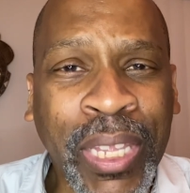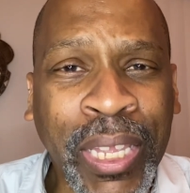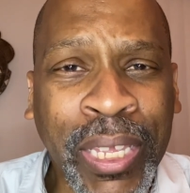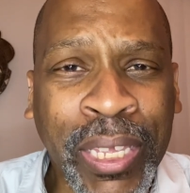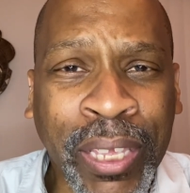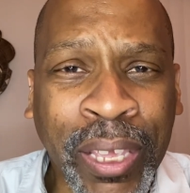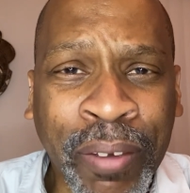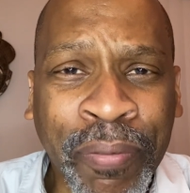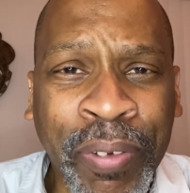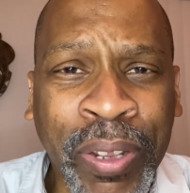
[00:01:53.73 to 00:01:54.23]

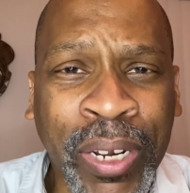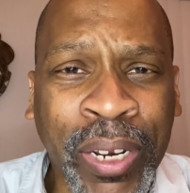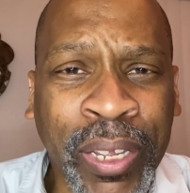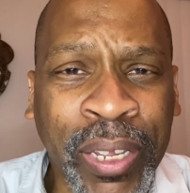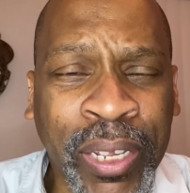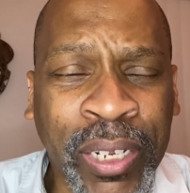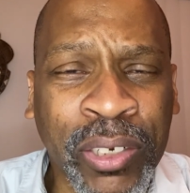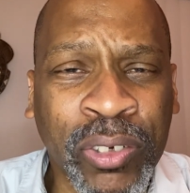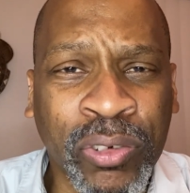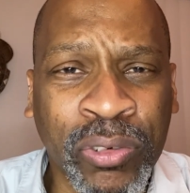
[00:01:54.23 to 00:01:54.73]
given the
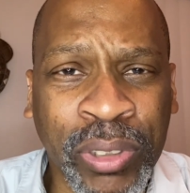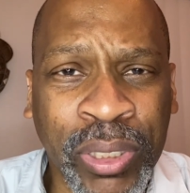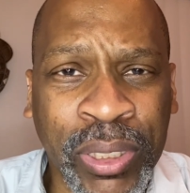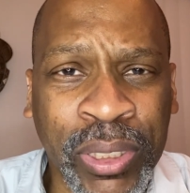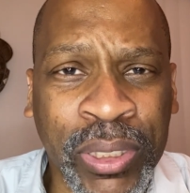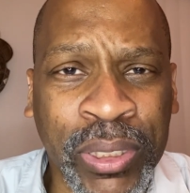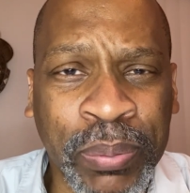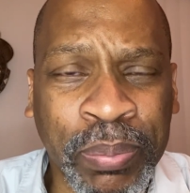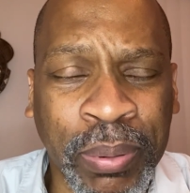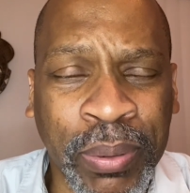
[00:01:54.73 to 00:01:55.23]
history of
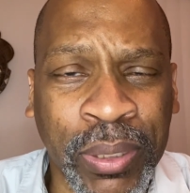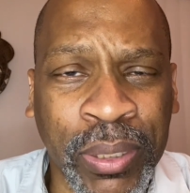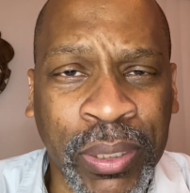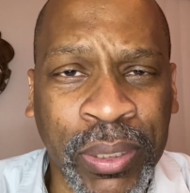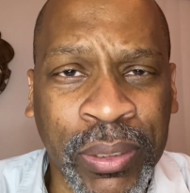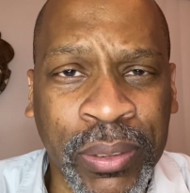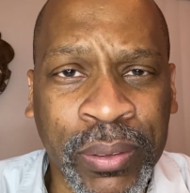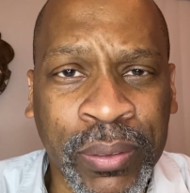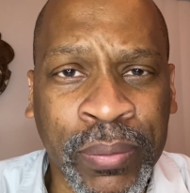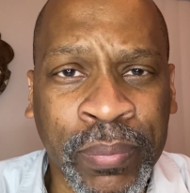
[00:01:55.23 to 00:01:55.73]
these
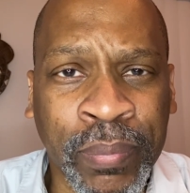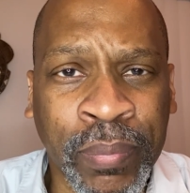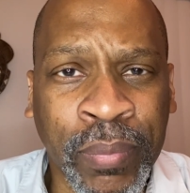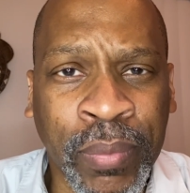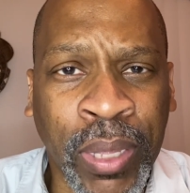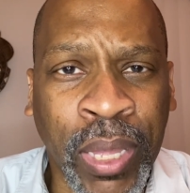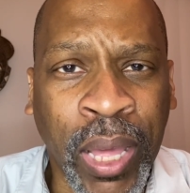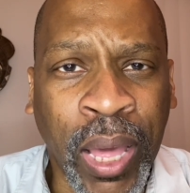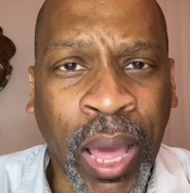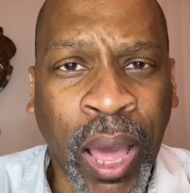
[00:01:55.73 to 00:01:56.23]
police,
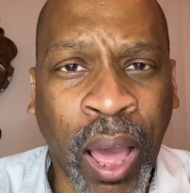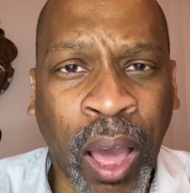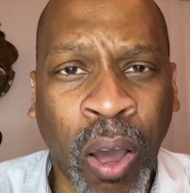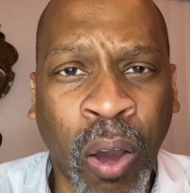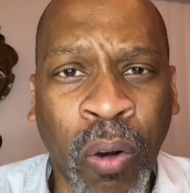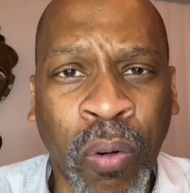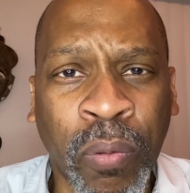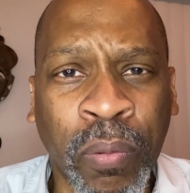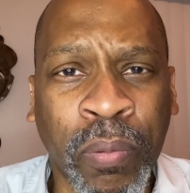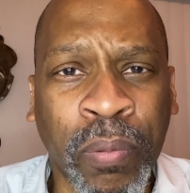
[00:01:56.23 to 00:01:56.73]

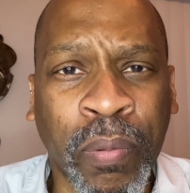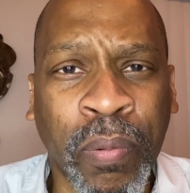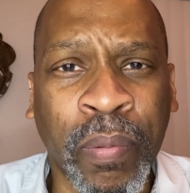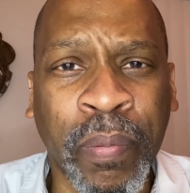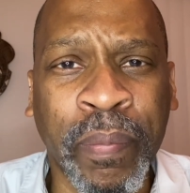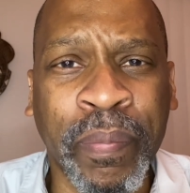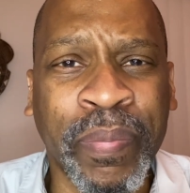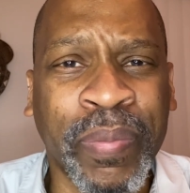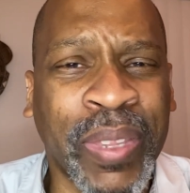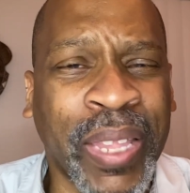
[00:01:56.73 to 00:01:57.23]
how
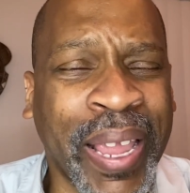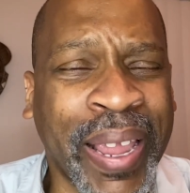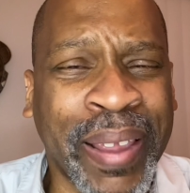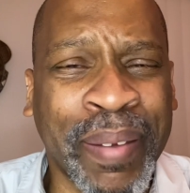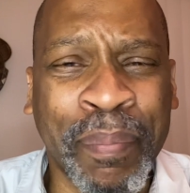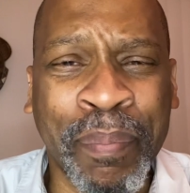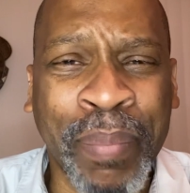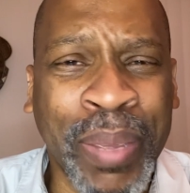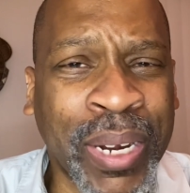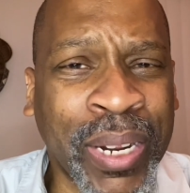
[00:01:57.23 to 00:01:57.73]
they
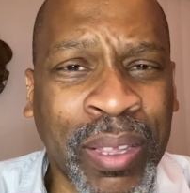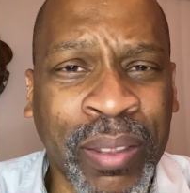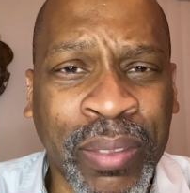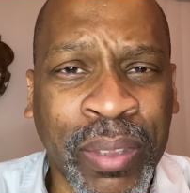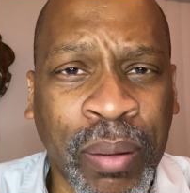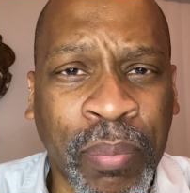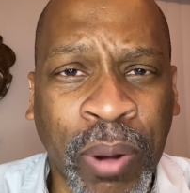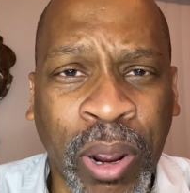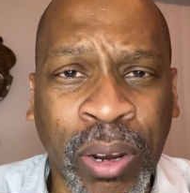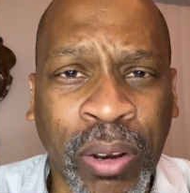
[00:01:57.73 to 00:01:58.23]
many of
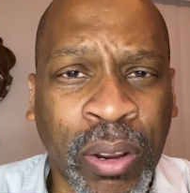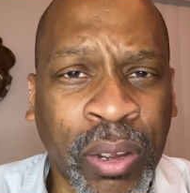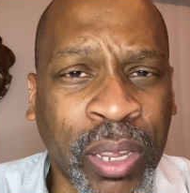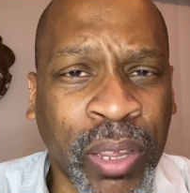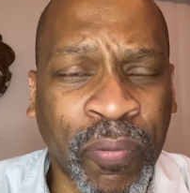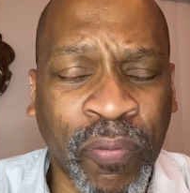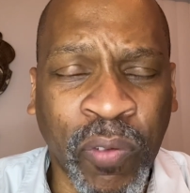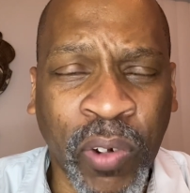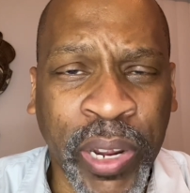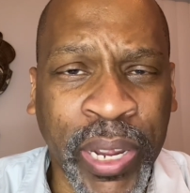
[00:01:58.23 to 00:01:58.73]
them are
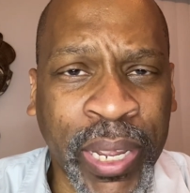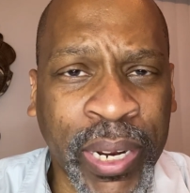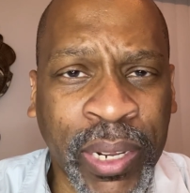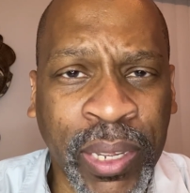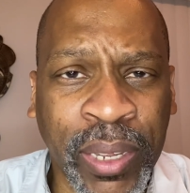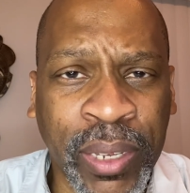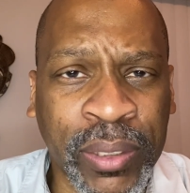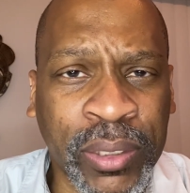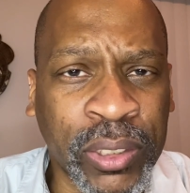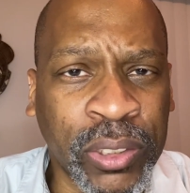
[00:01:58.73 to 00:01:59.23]
looking for any
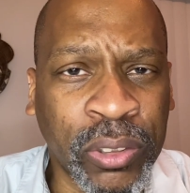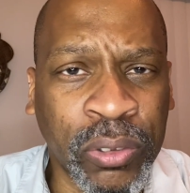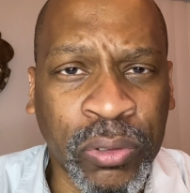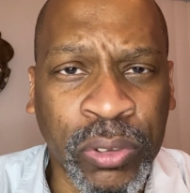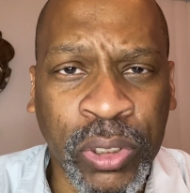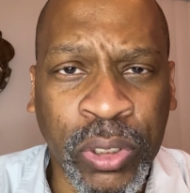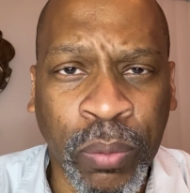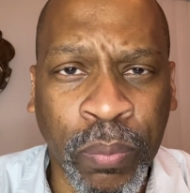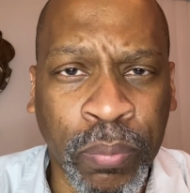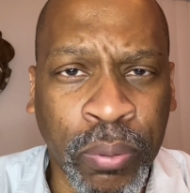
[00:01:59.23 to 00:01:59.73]
excuse
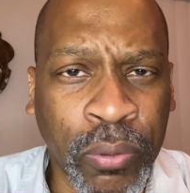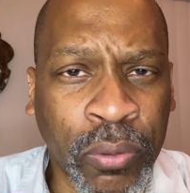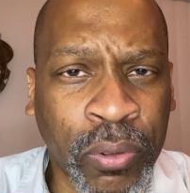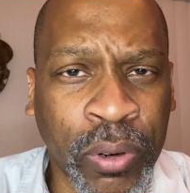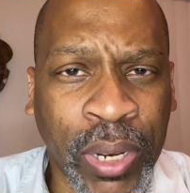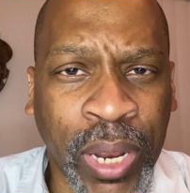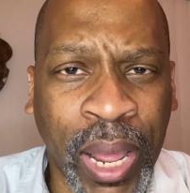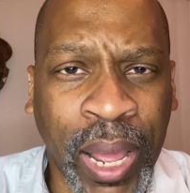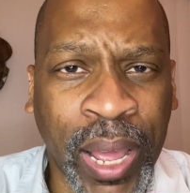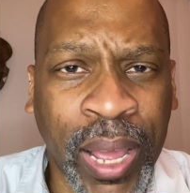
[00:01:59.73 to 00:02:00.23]
to
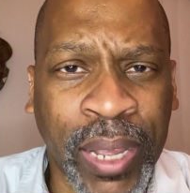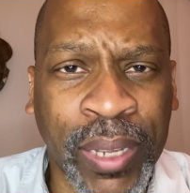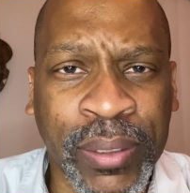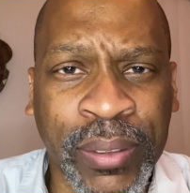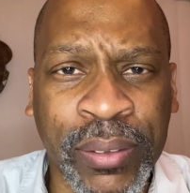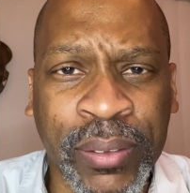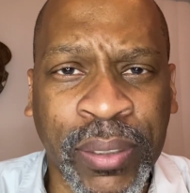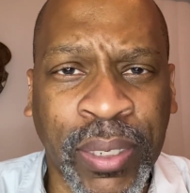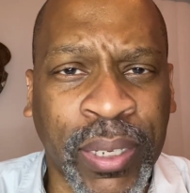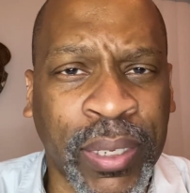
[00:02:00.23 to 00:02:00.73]

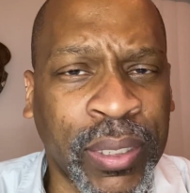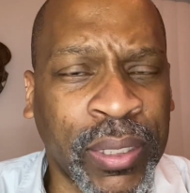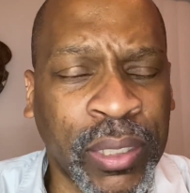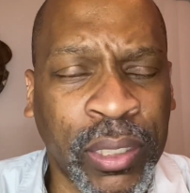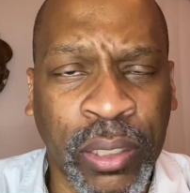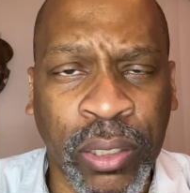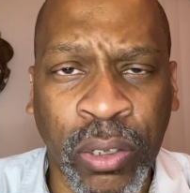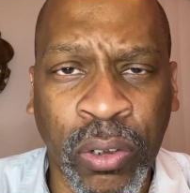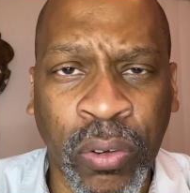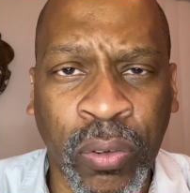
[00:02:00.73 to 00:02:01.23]
brutalize and
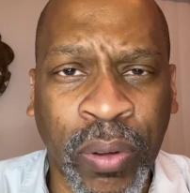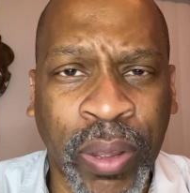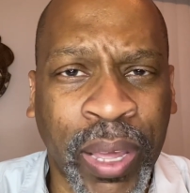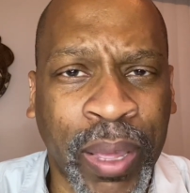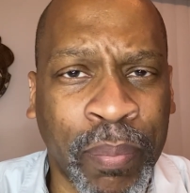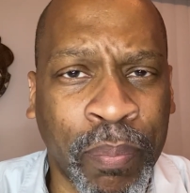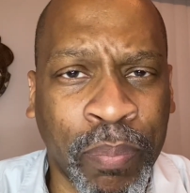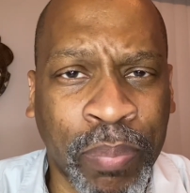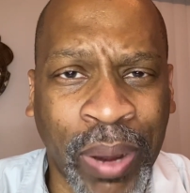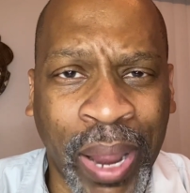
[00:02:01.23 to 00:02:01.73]
kill a
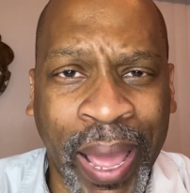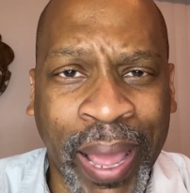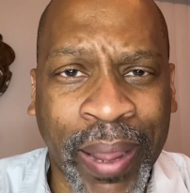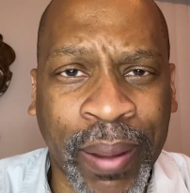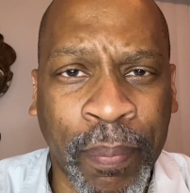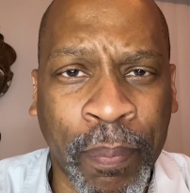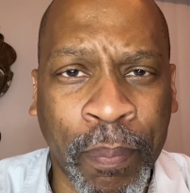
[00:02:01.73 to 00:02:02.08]
black